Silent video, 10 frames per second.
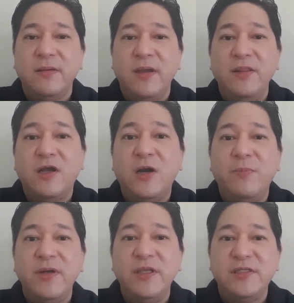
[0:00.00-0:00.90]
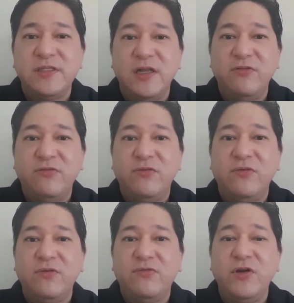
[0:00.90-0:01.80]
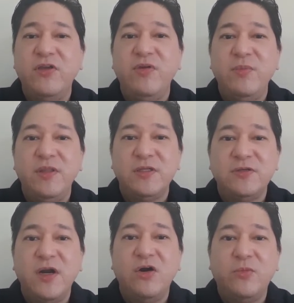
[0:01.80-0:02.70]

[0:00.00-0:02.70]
and the company itself for giving me this rare